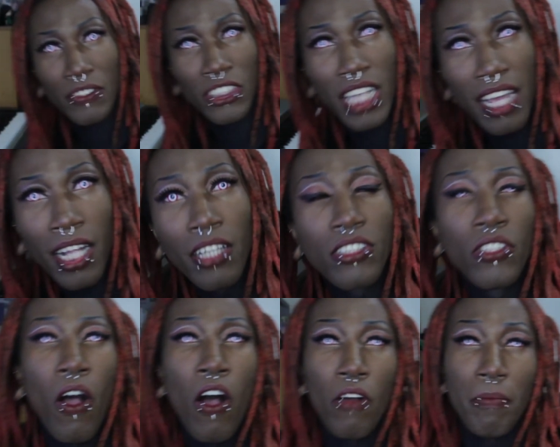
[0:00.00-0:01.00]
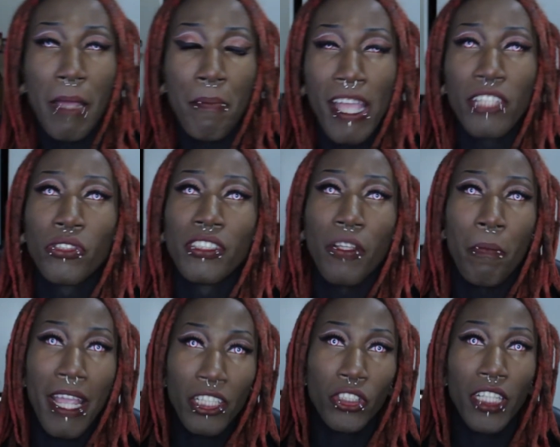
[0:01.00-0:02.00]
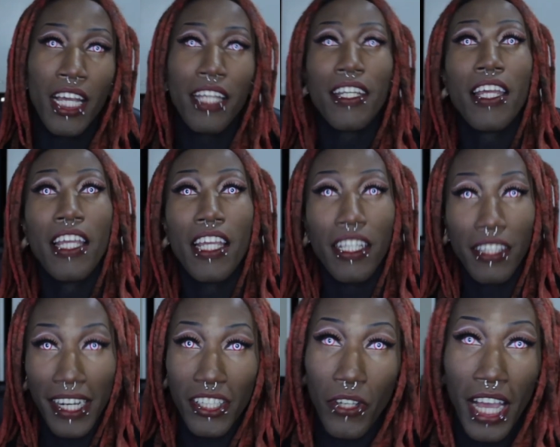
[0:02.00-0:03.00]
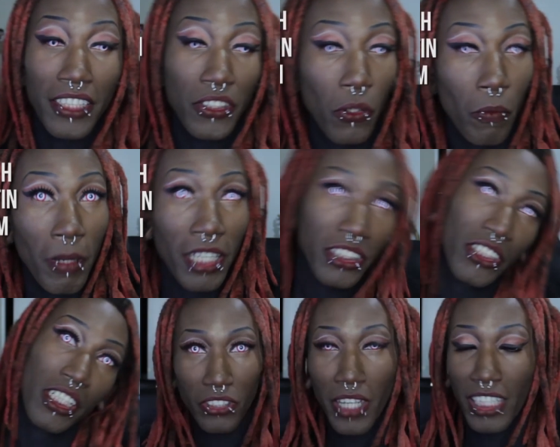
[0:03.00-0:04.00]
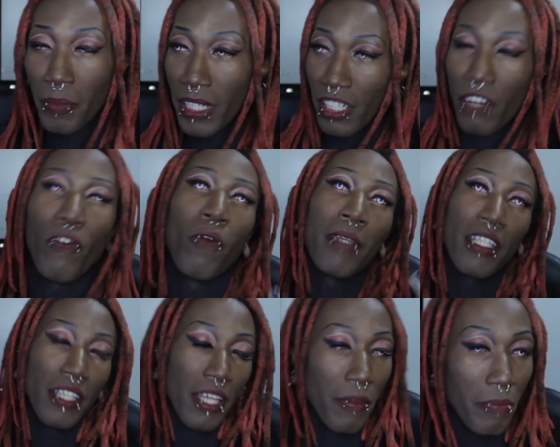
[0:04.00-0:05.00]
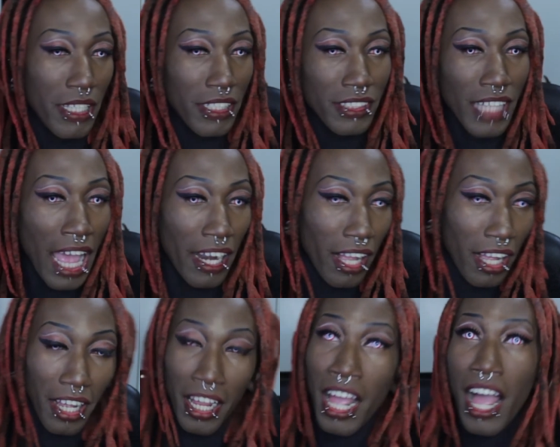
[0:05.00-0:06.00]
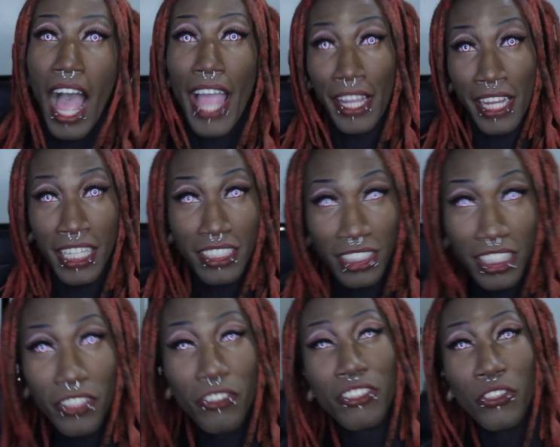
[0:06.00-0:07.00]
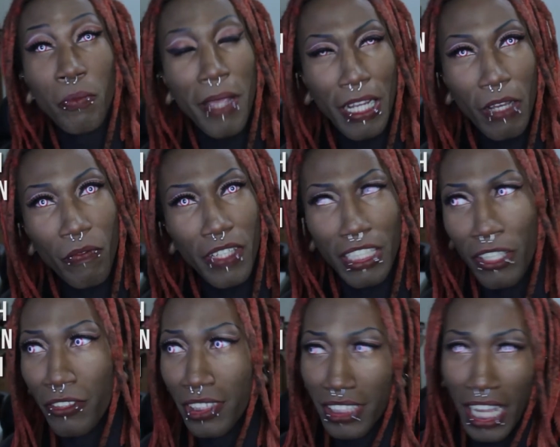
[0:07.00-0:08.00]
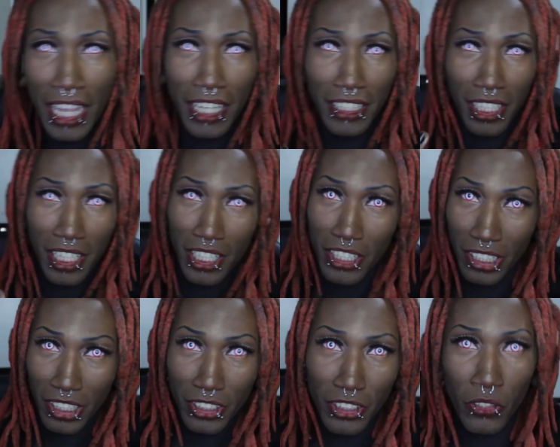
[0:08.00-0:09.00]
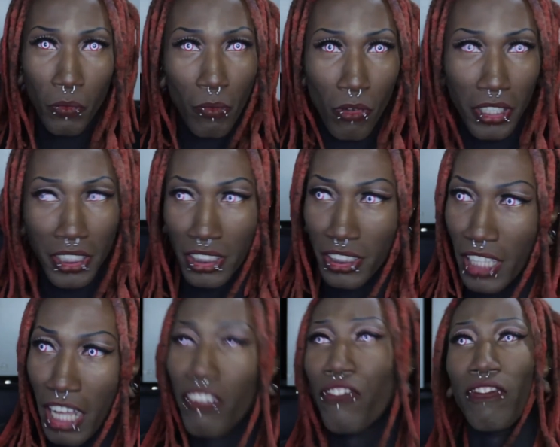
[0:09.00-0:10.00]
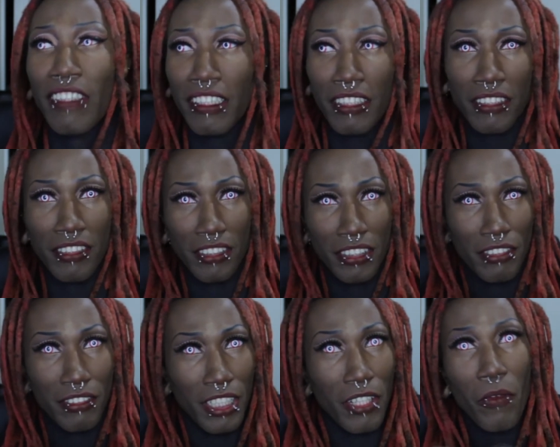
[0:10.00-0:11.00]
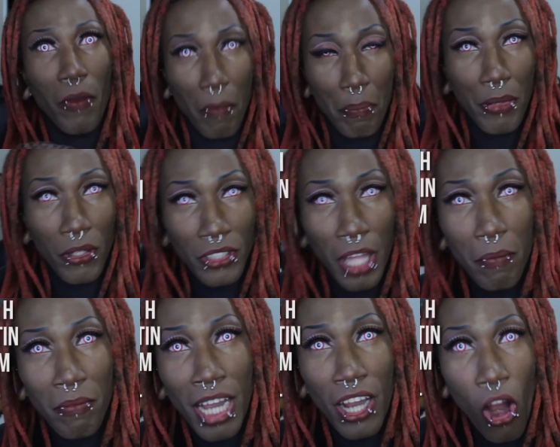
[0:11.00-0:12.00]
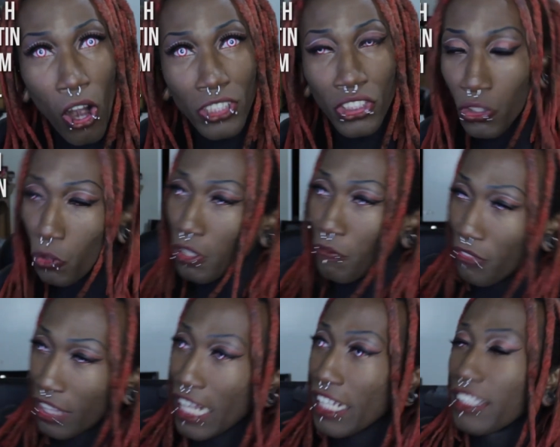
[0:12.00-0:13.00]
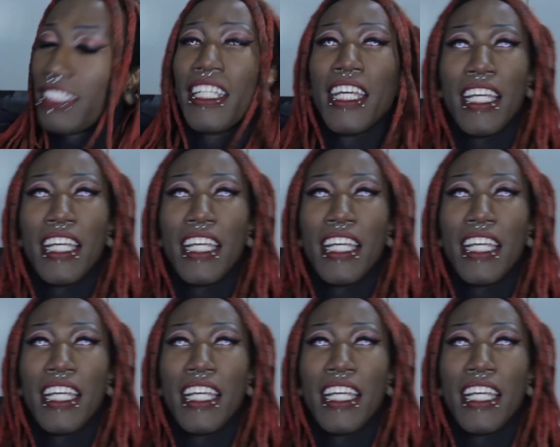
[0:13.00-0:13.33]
a shout out to all my patrons on Patreon thank you guys so much you guys being there for me means that uh, i can continue to do makeup videos and do more stuff and build up my arsenal of things.